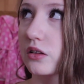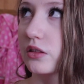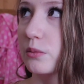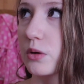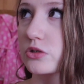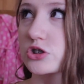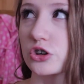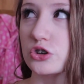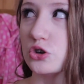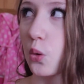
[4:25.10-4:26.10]
the most
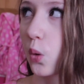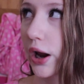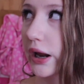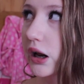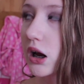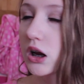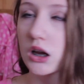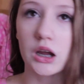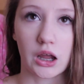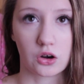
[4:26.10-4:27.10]
annoyed,
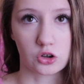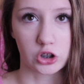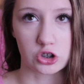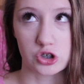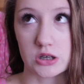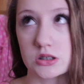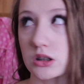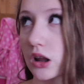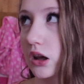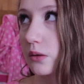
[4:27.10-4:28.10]
and I'll like
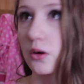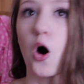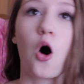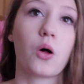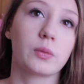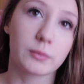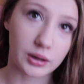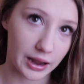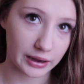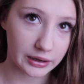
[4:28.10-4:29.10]
dress like all in
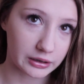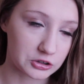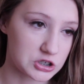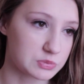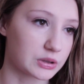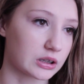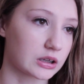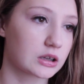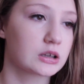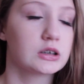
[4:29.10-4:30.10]
black, and I'll just be
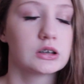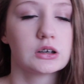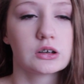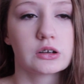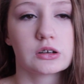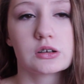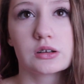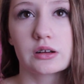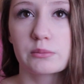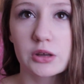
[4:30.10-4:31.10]
like,
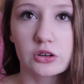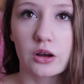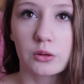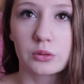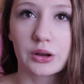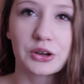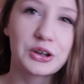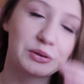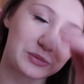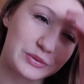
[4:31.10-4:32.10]
leave me alone.
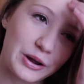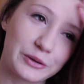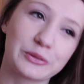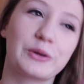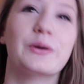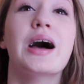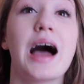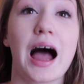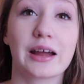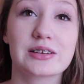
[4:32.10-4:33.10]
I don't know.
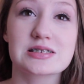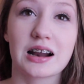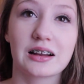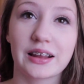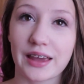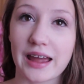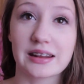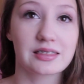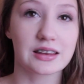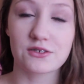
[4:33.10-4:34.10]
It's not like
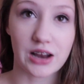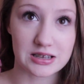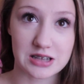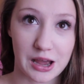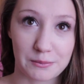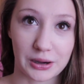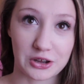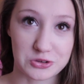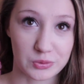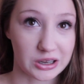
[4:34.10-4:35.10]
anything even has to happen.
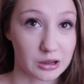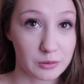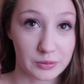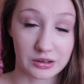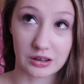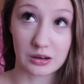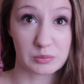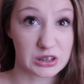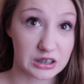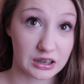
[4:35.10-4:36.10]
I just wake up and then
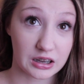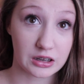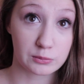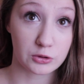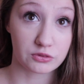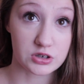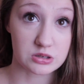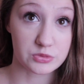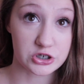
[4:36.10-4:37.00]
I'm in that kind of mood for some